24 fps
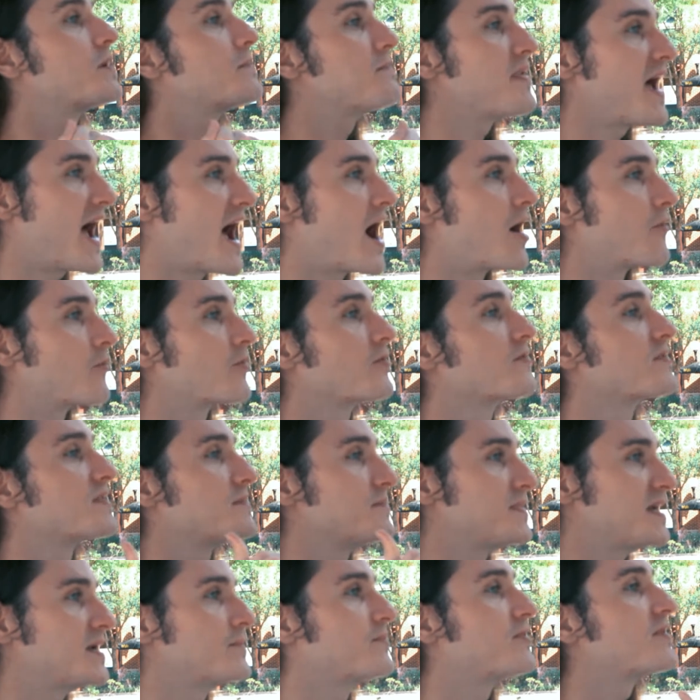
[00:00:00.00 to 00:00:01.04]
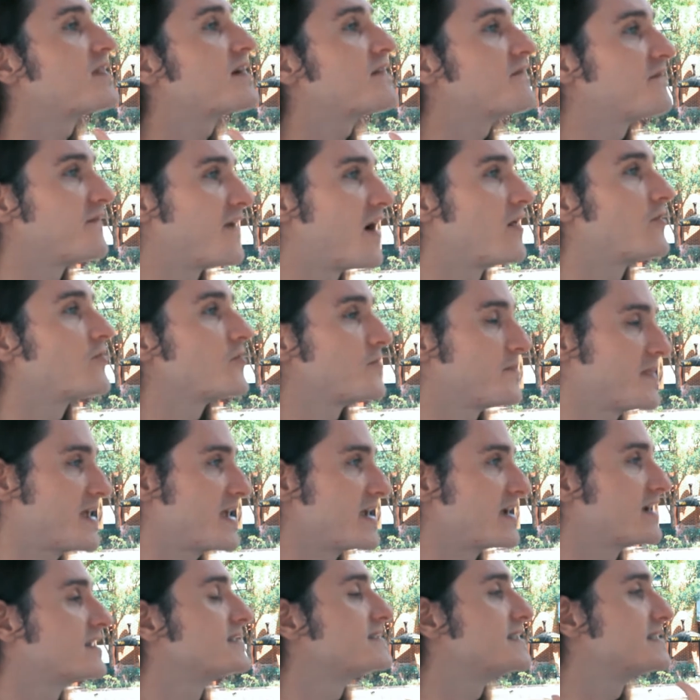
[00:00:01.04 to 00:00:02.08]
empower the people that follow
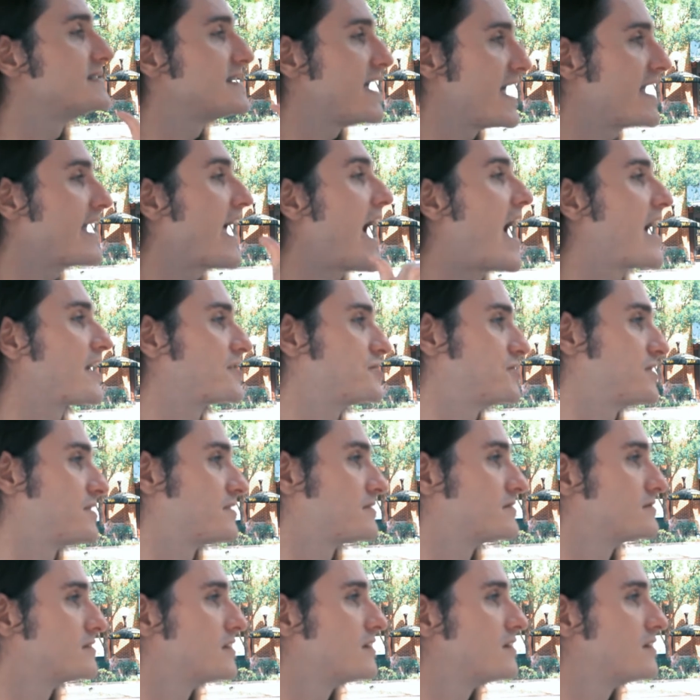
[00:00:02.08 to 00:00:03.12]
me to take action.